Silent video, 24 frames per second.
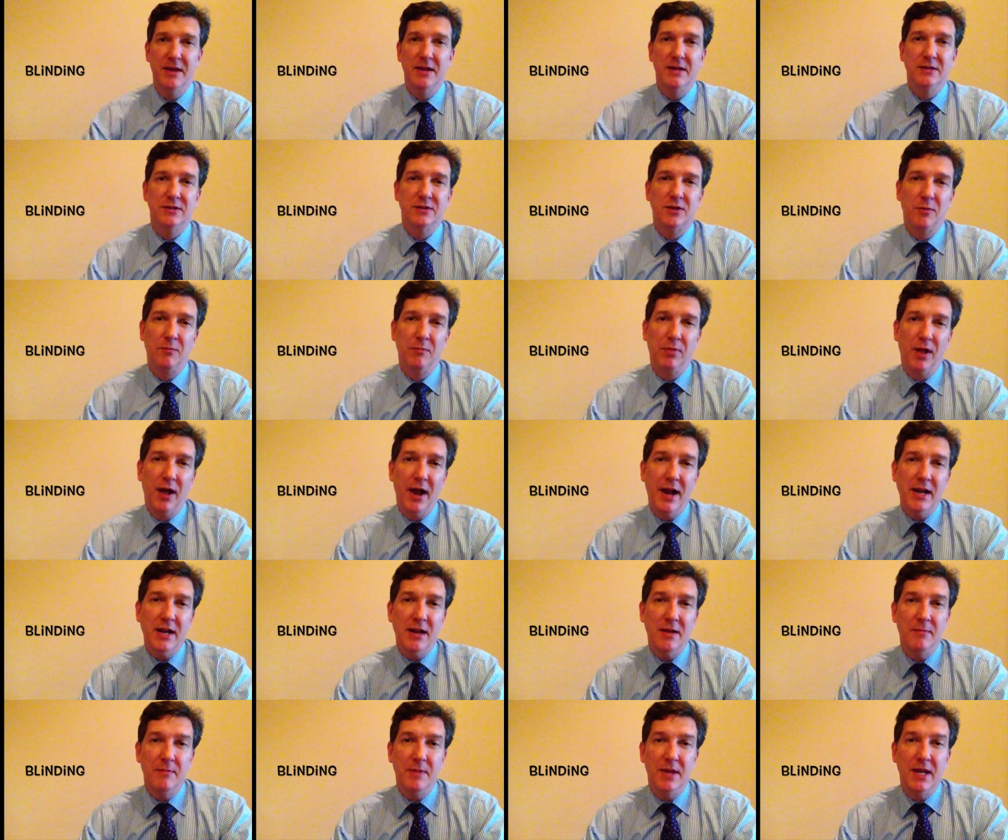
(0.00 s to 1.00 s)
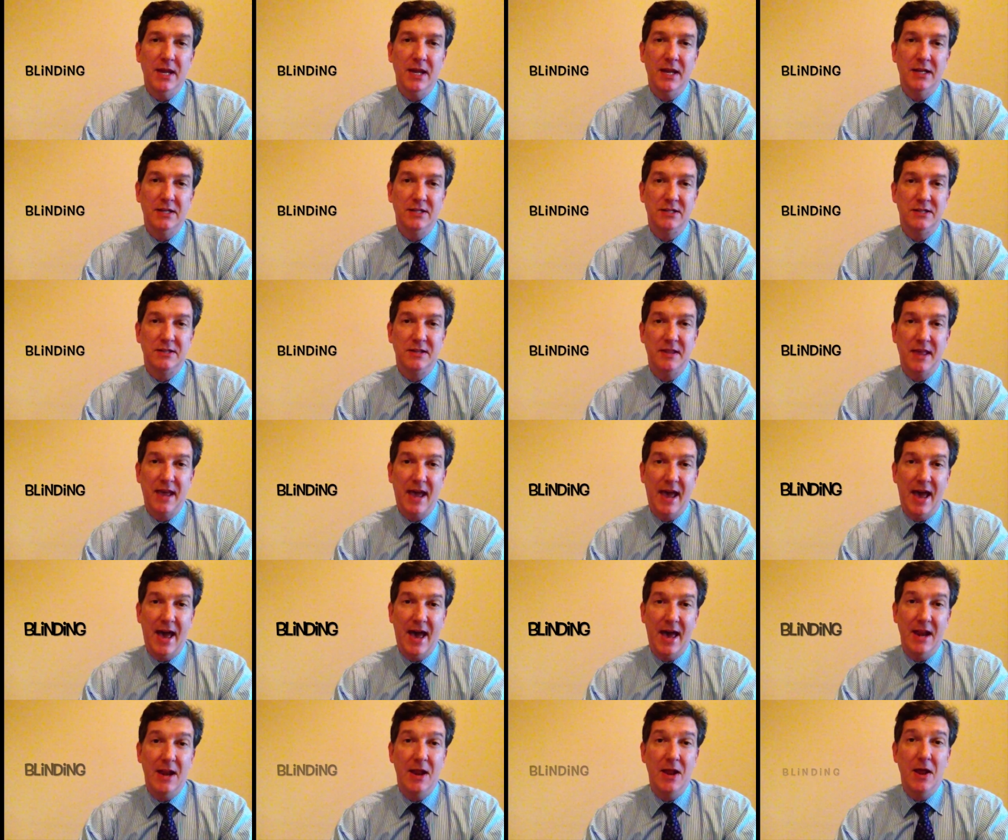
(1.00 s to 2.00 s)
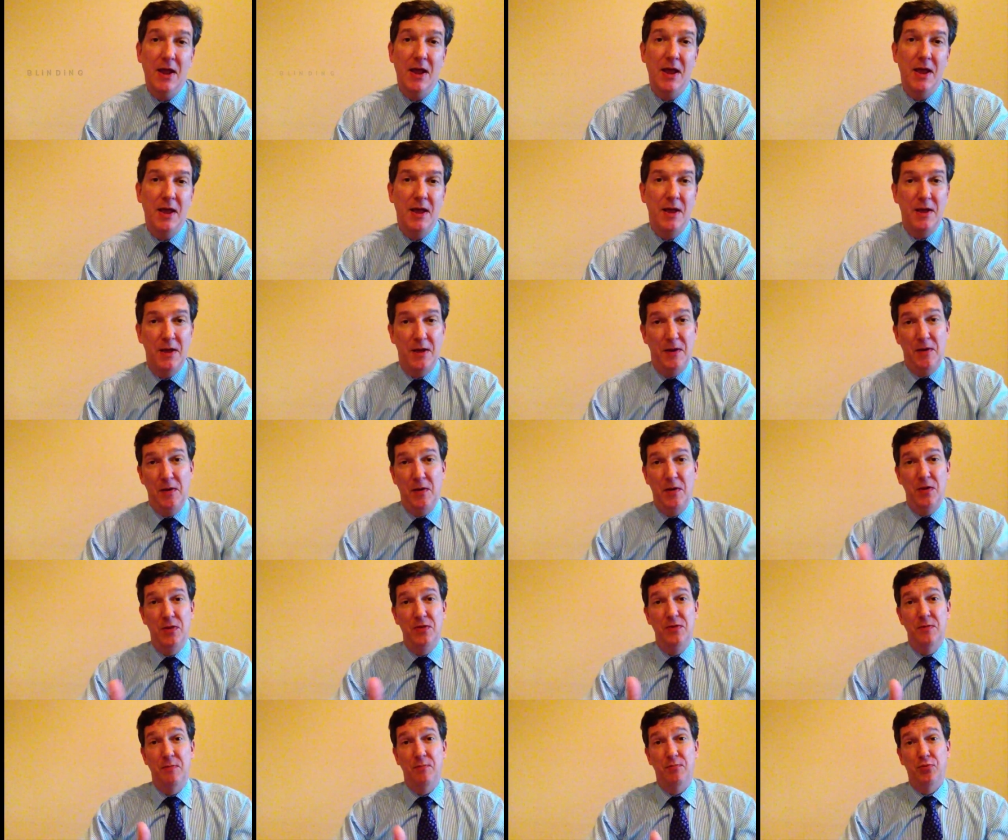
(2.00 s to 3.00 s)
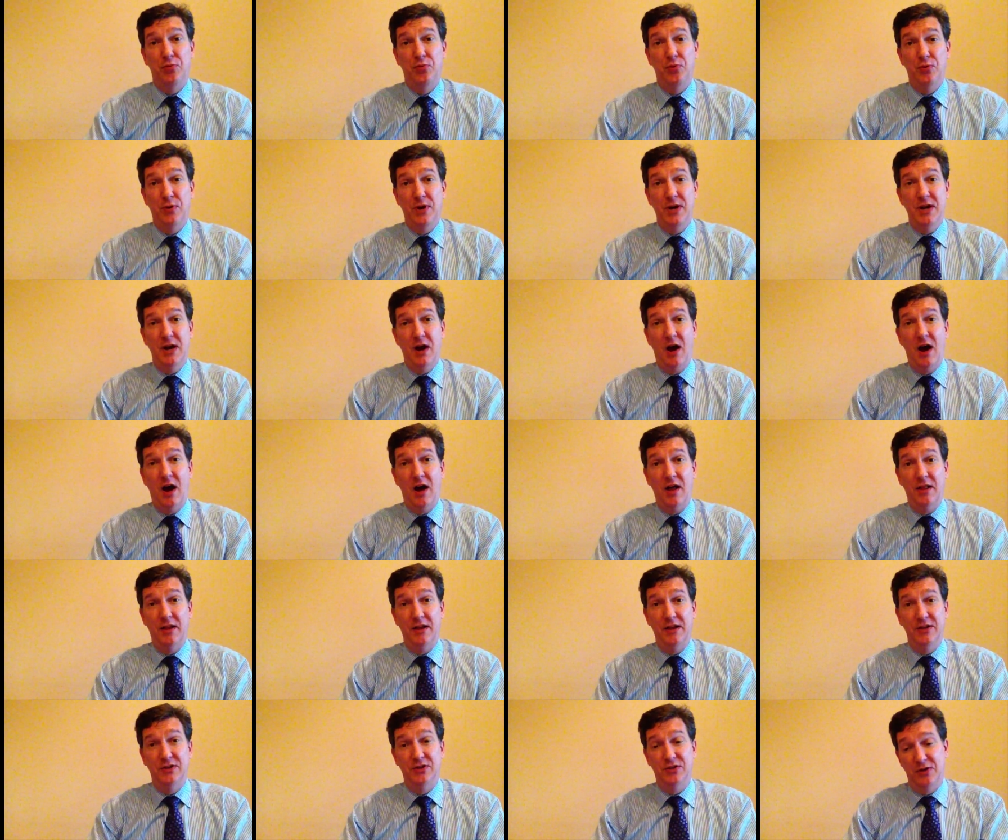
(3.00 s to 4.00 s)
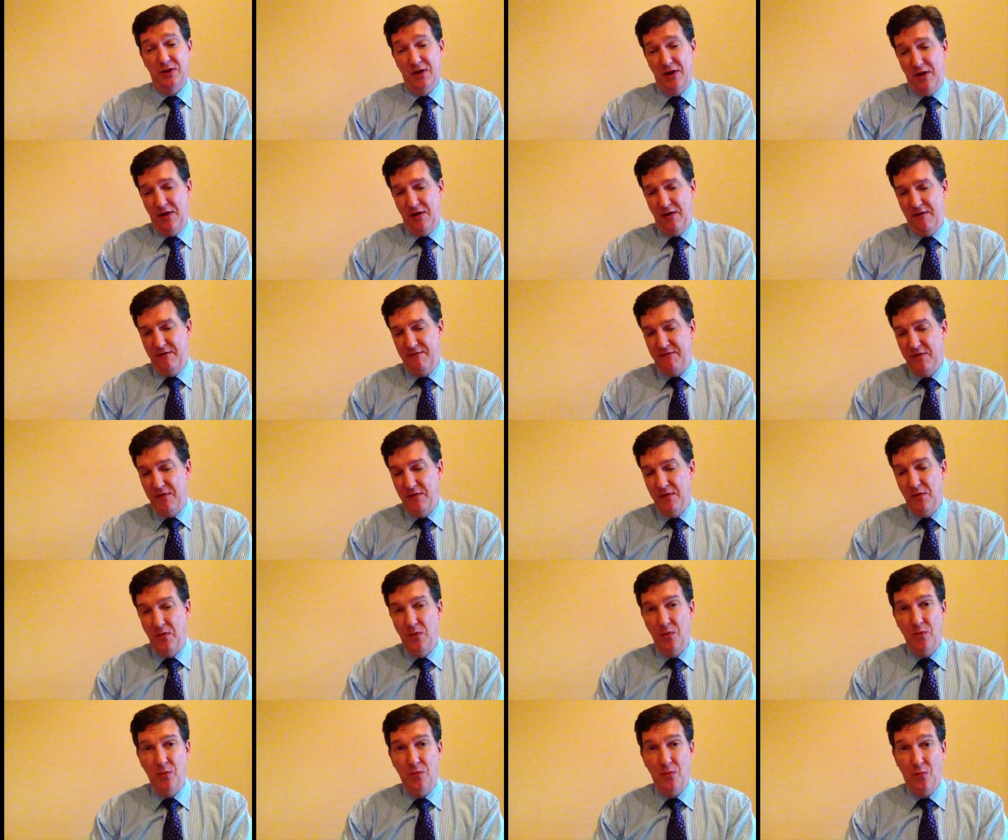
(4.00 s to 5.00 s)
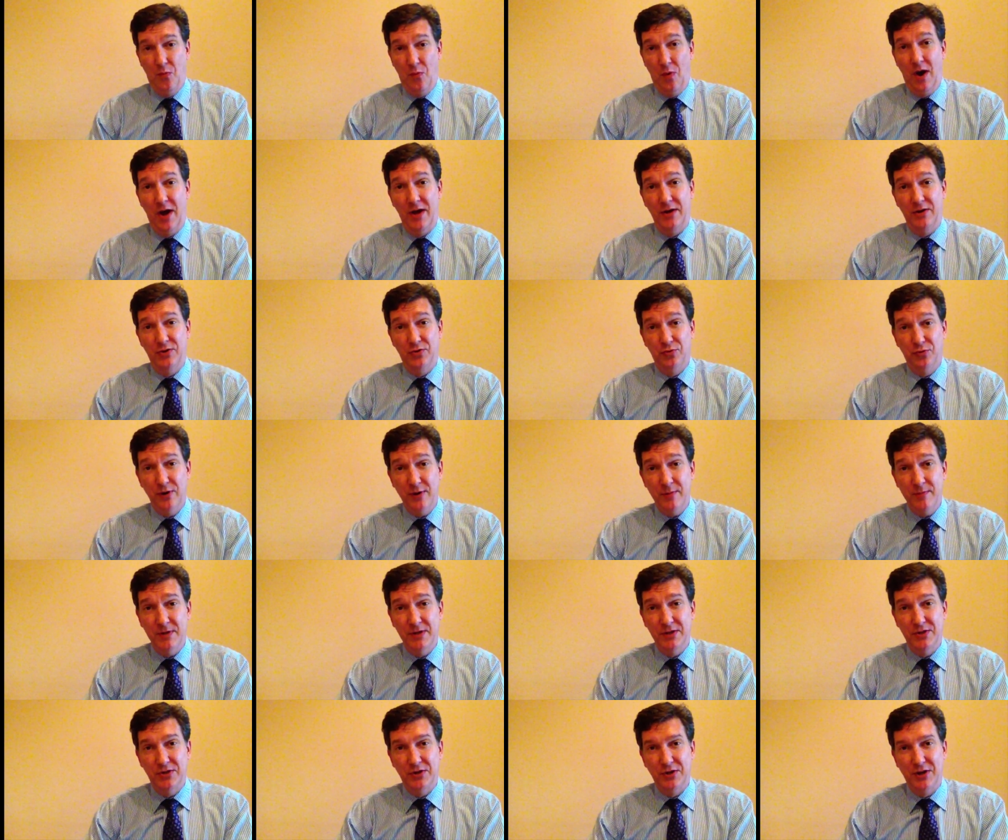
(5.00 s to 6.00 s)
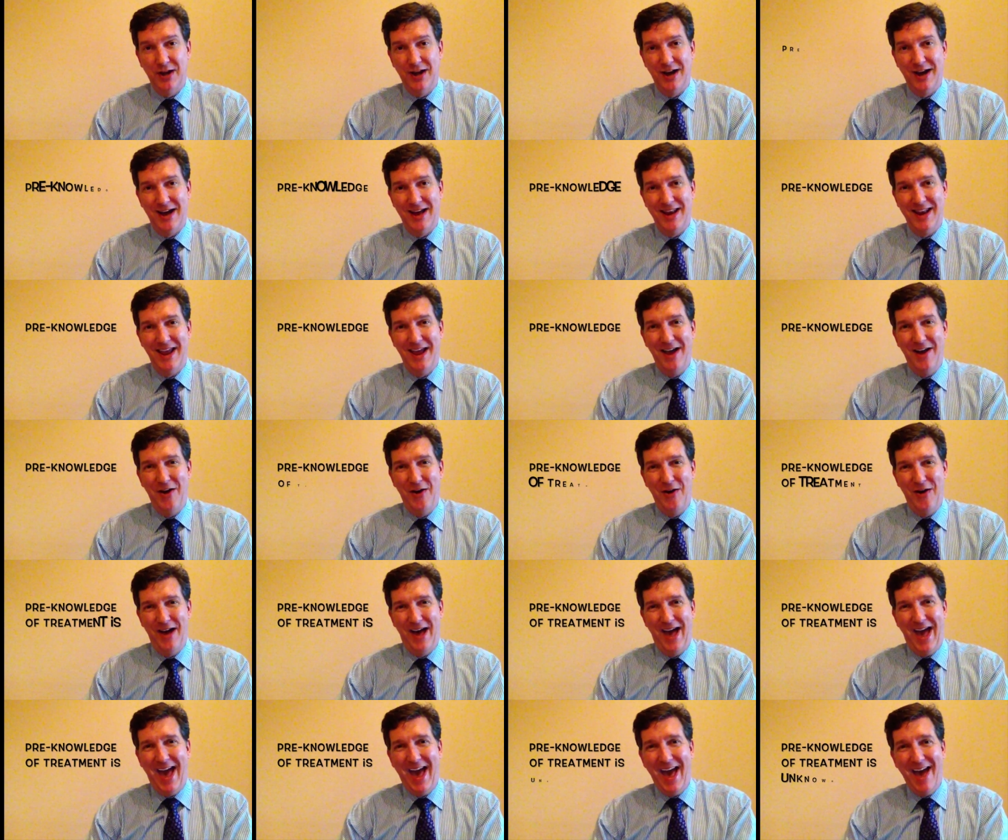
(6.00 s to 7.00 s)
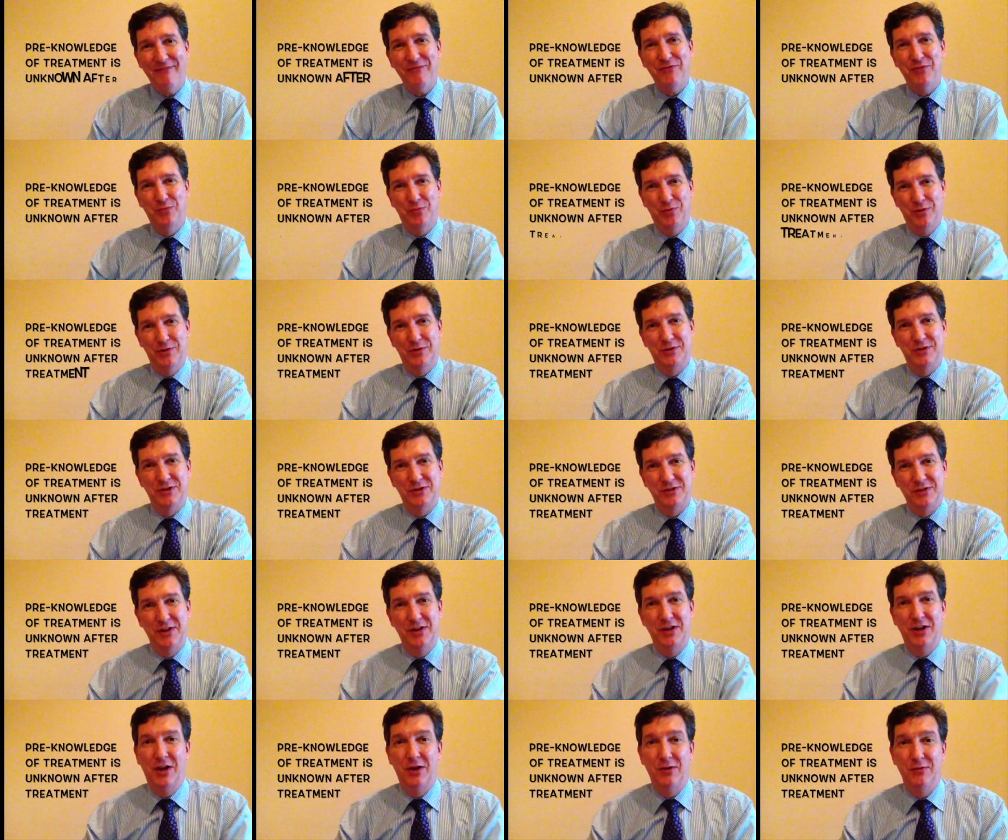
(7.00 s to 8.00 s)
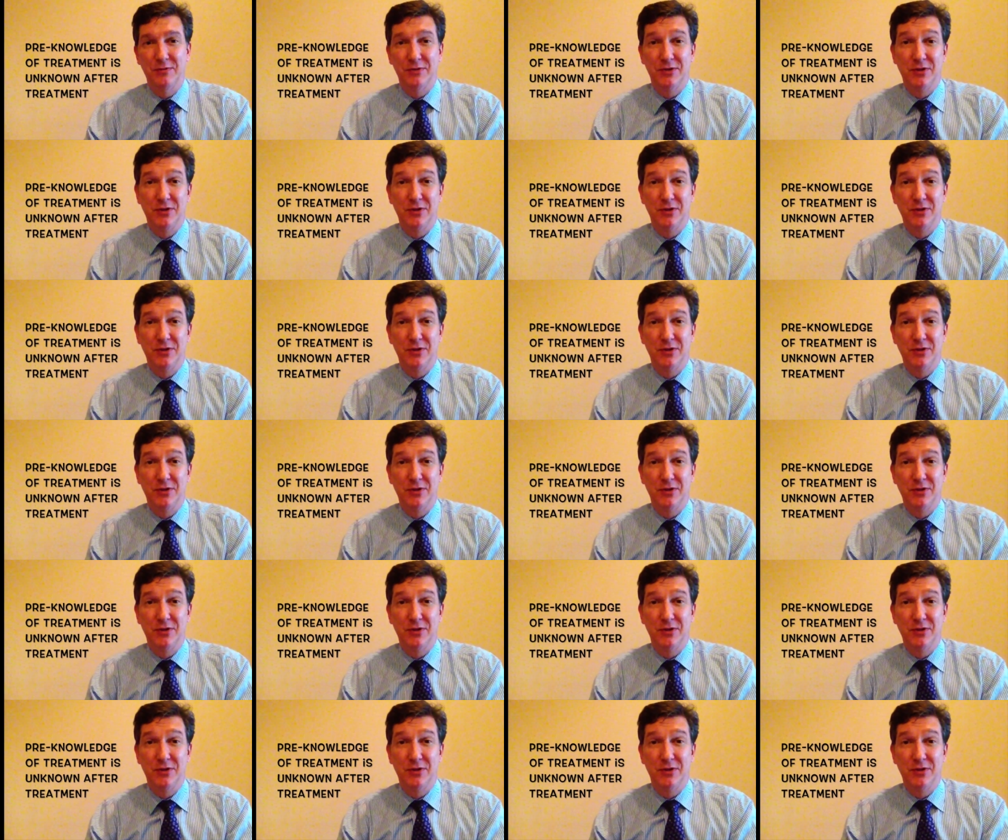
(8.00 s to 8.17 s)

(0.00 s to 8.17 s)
So, blinding means that the pre knowledge of what treatment you got afterwards is unknown.